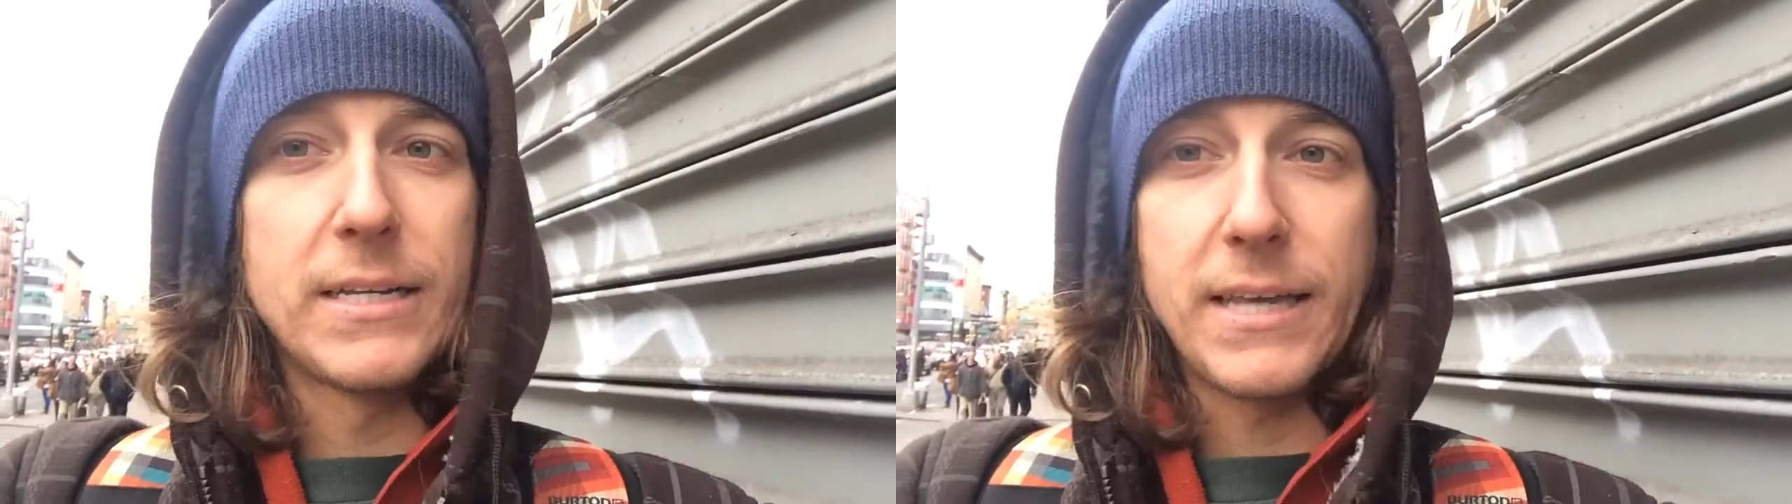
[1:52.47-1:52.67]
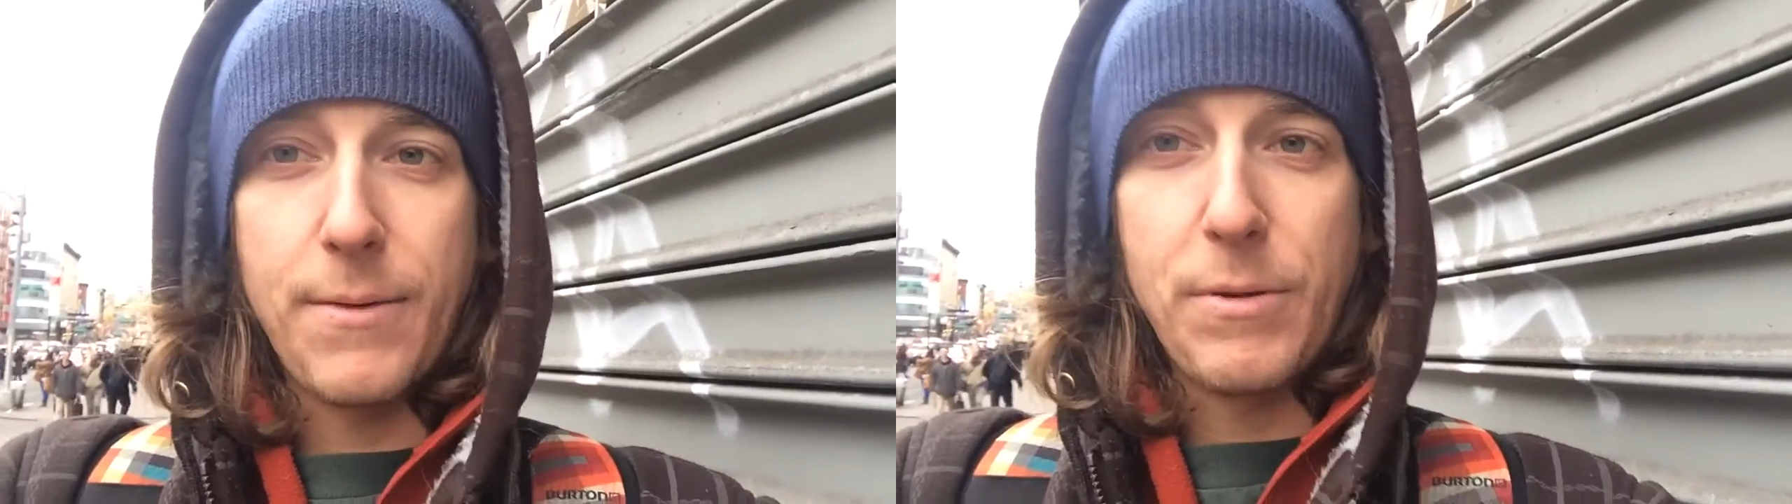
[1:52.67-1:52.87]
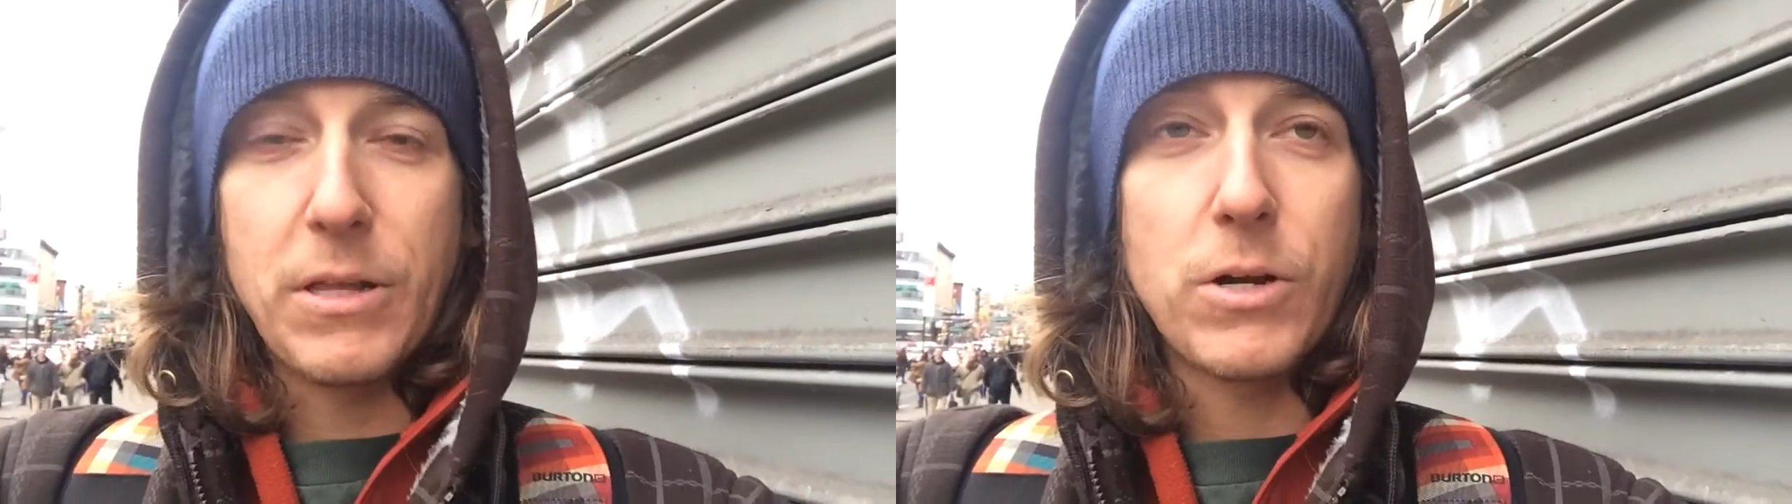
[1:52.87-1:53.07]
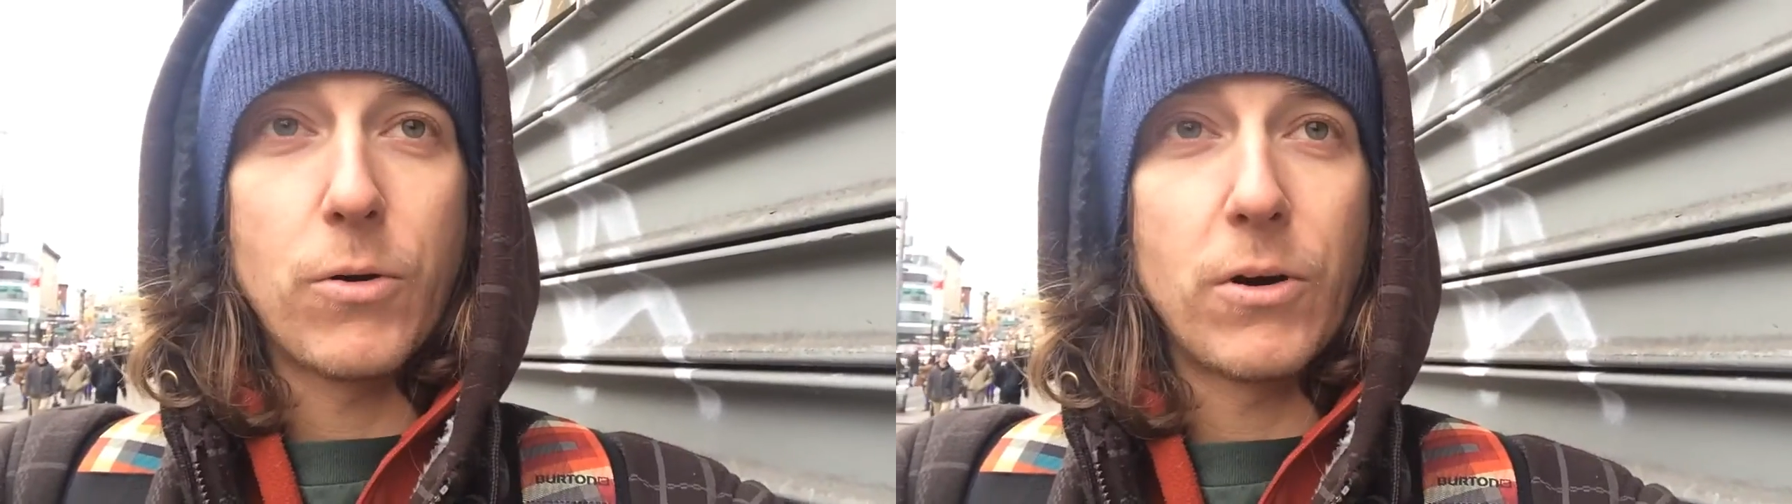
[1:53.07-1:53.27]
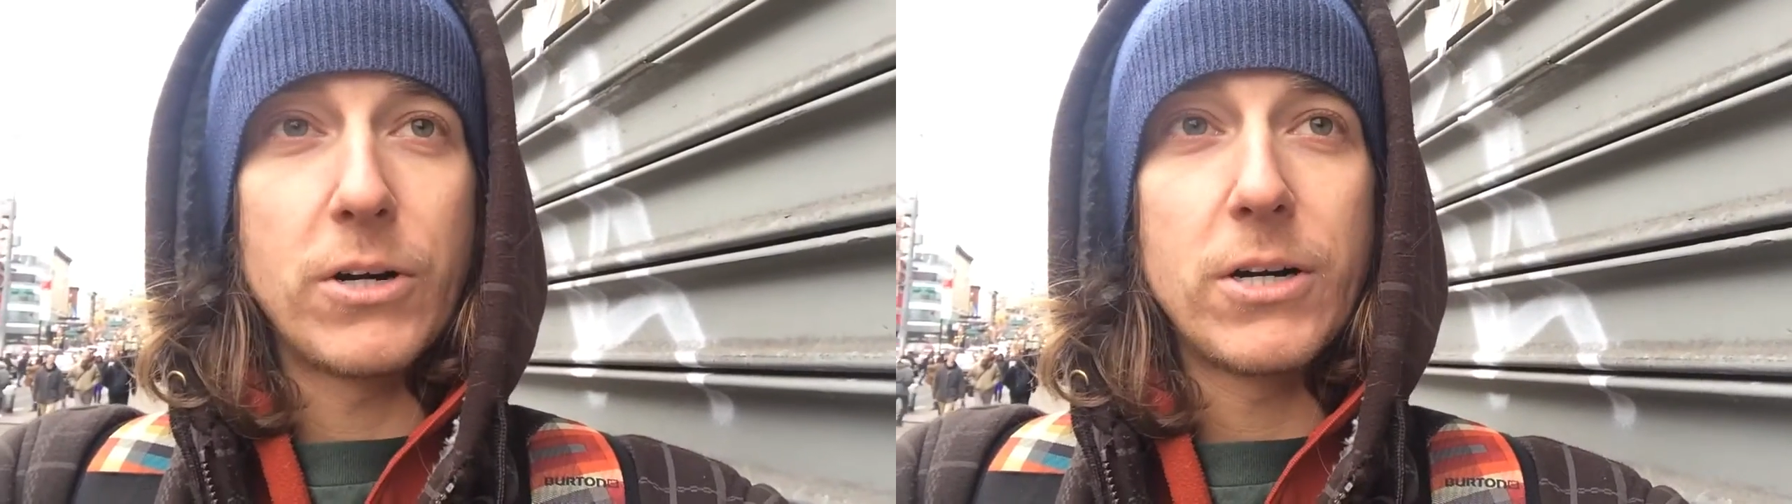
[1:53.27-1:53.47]
Gave me the
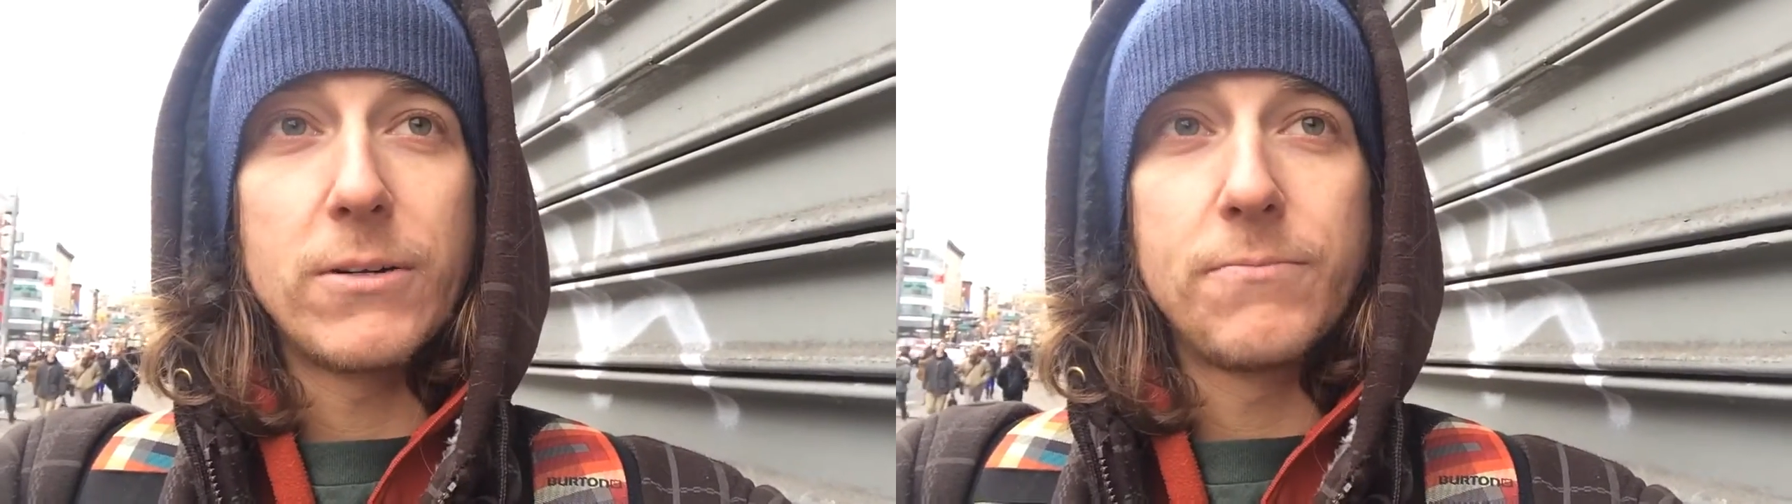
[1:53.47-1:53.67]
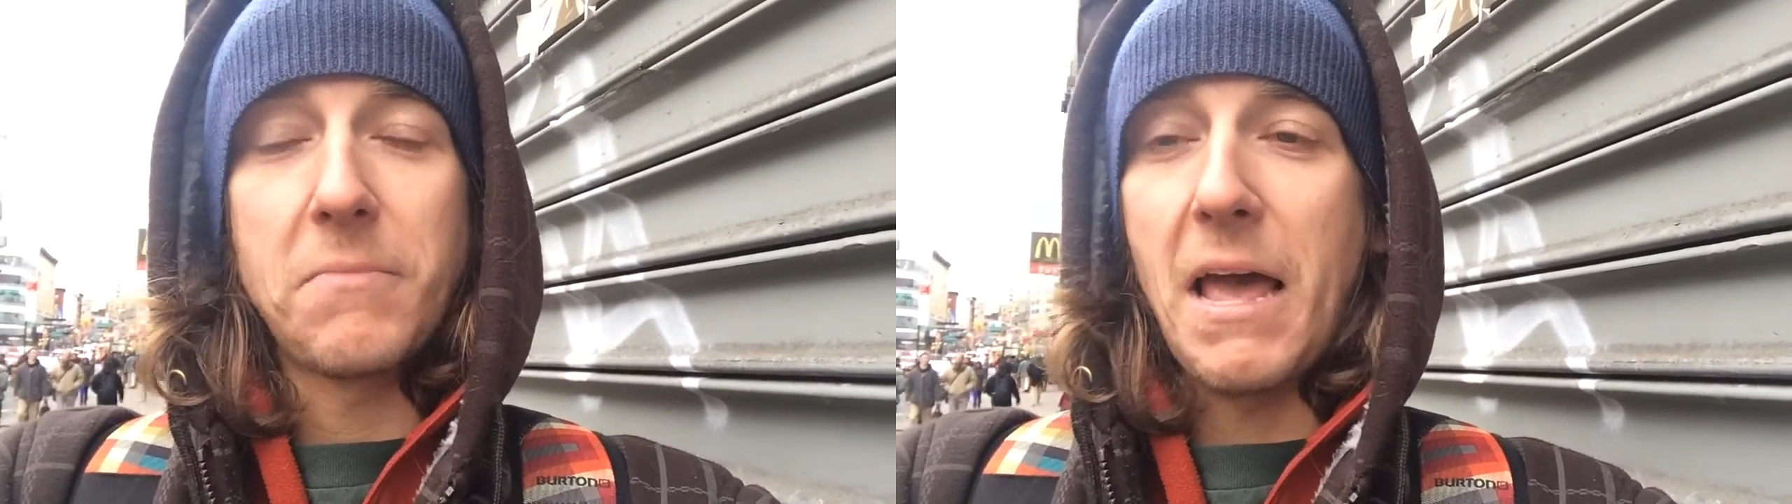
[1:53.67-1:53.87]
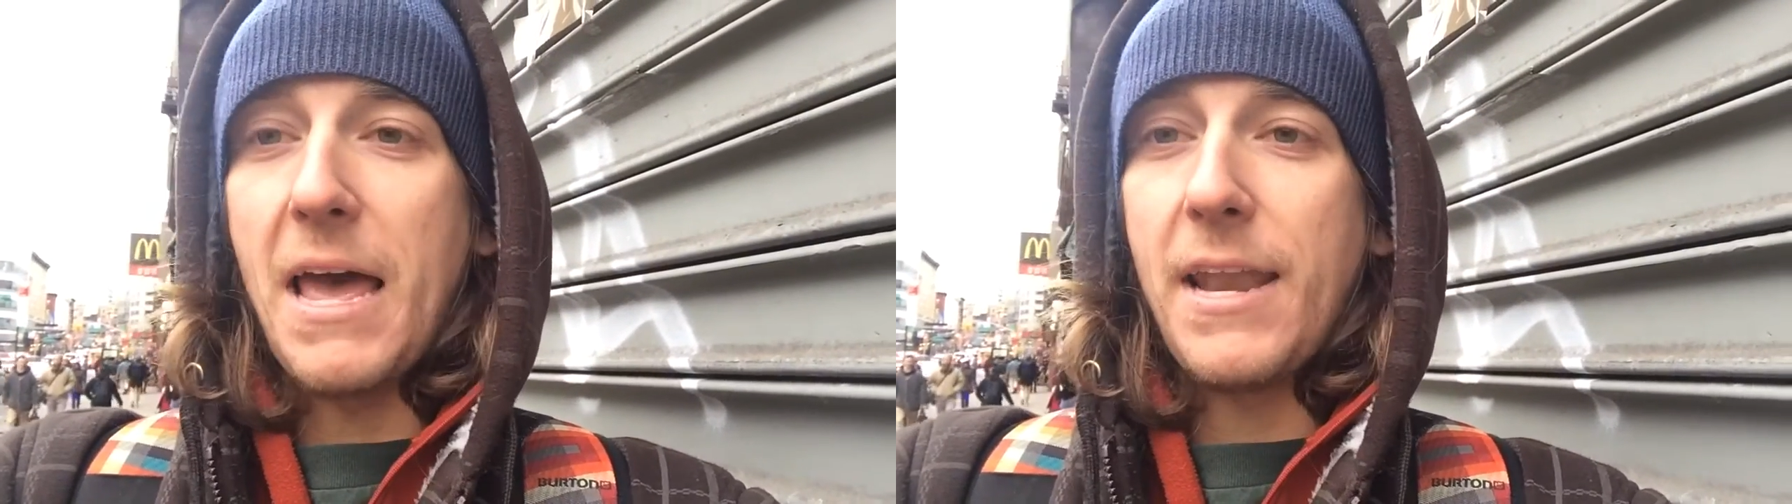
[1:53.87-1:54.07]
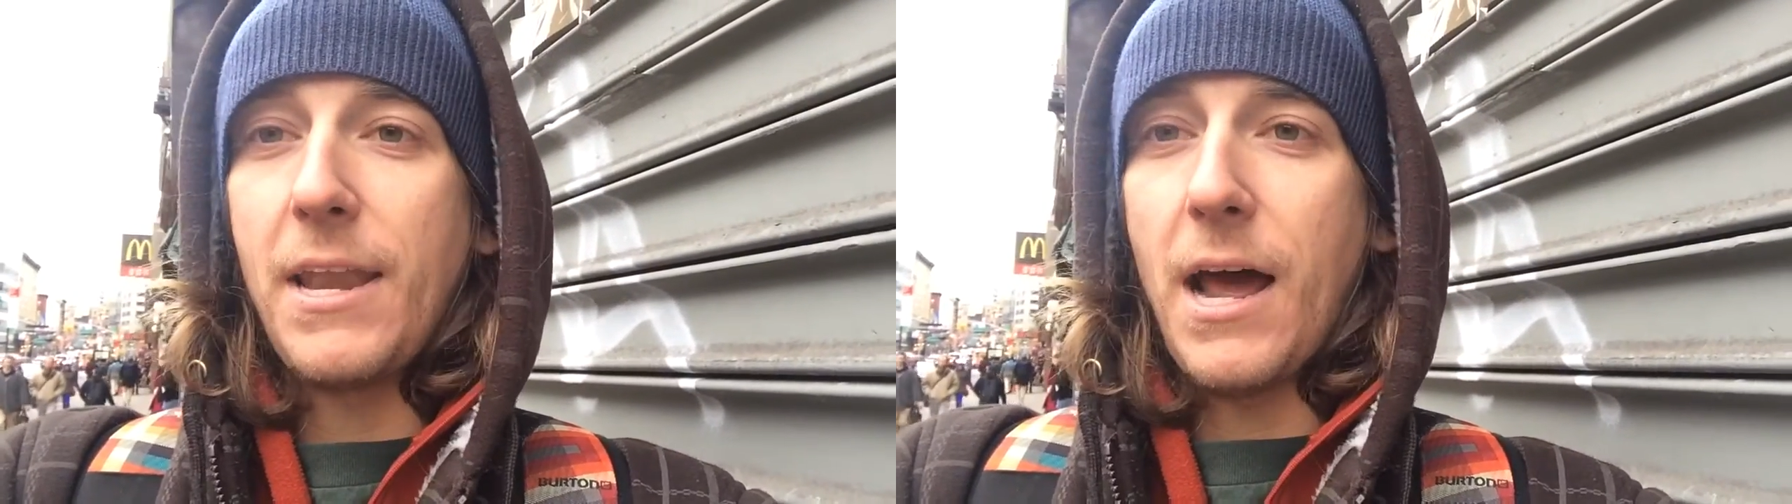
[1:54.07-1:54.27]
corner, and